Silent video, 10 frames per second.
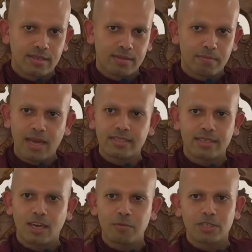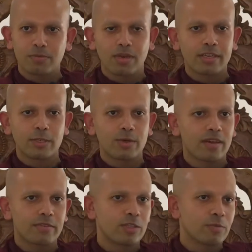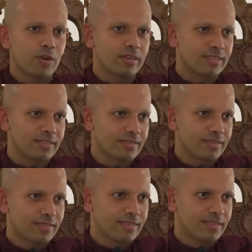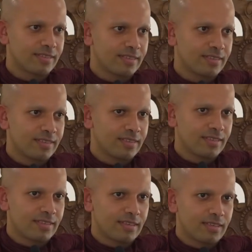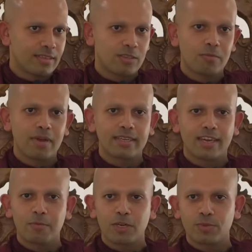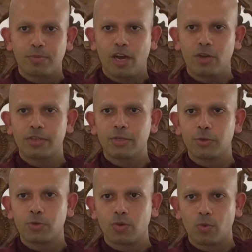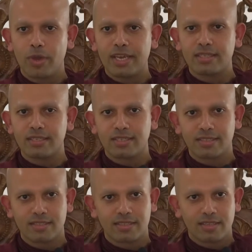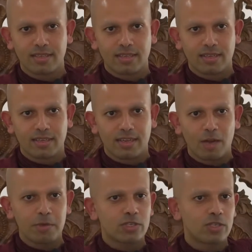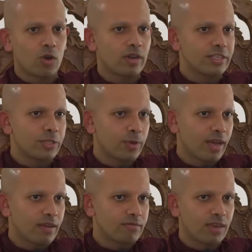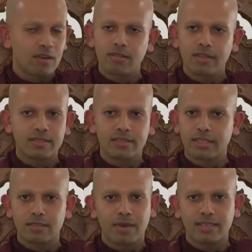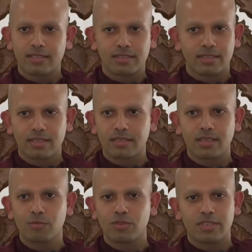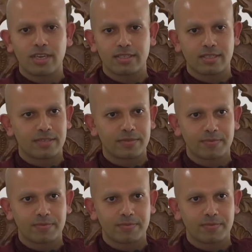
matter how much money you have in your pocket. It does not matter how much power you wield, how much knowledge you have. None of these things matter in the Sambuddha Shasana.